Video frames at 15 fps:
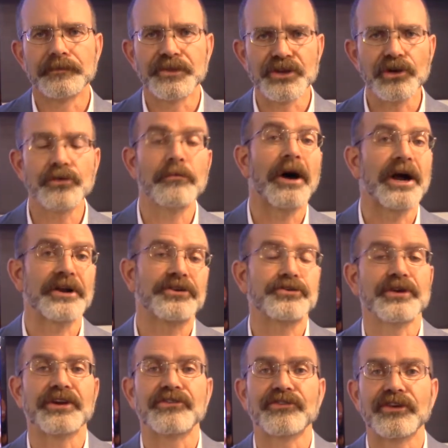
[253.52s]
yield
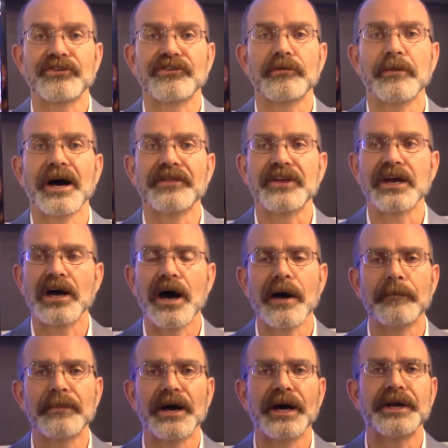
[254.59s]
monitoring system on the
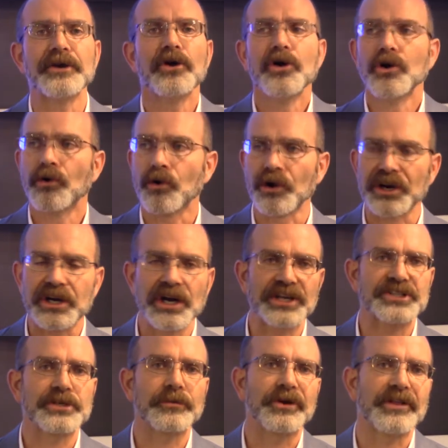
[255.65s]
combine, or a
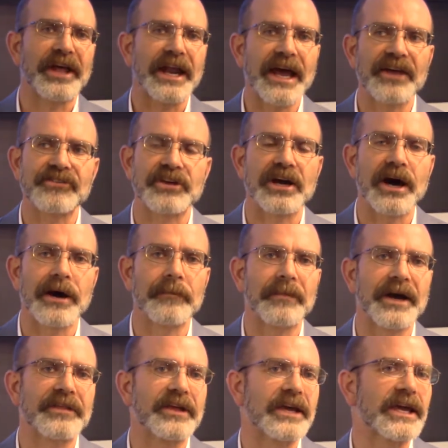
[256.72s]
customer that has a
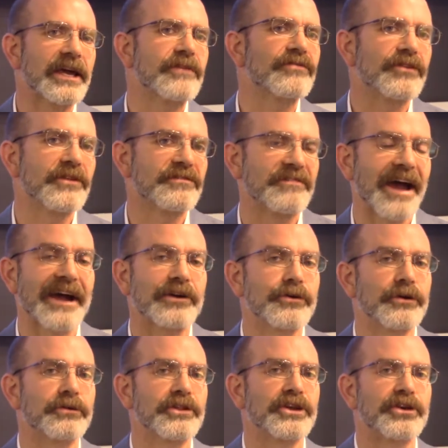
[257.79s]
combine that came from the
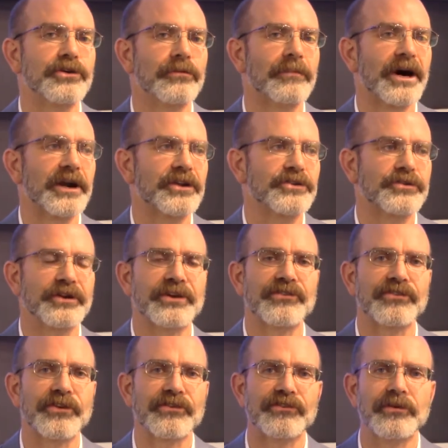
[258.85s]
factory with a yield monitoring
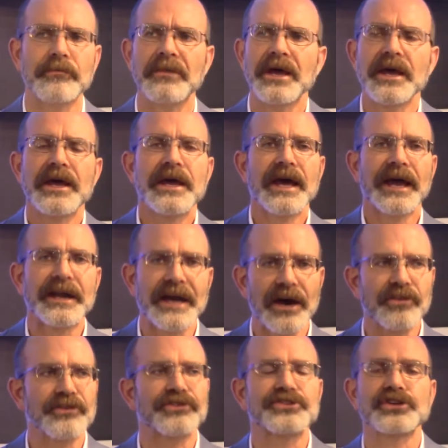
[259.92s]
system and
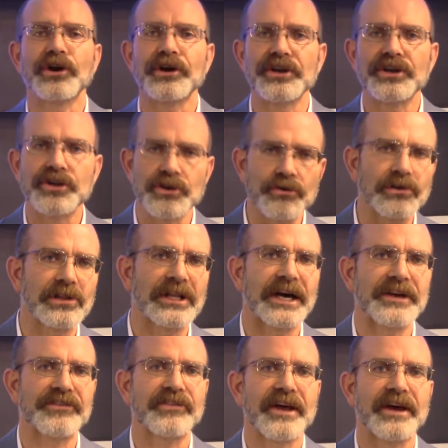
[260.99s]
now they're starting to
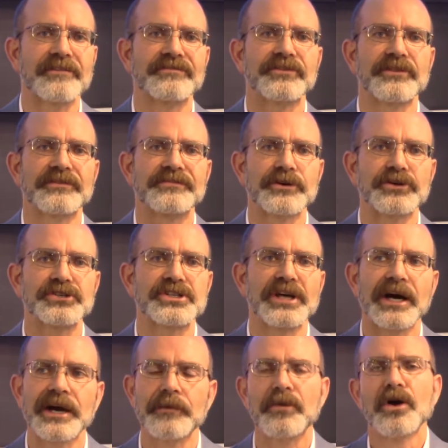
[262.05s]
utilize that for the first
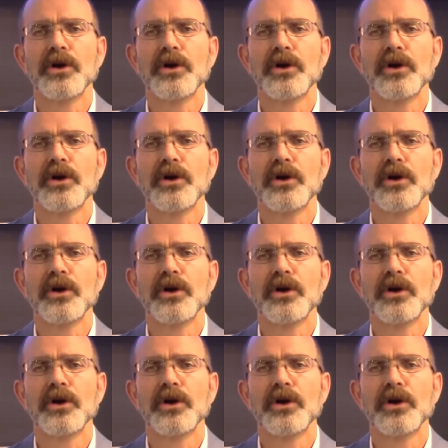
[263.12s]
time.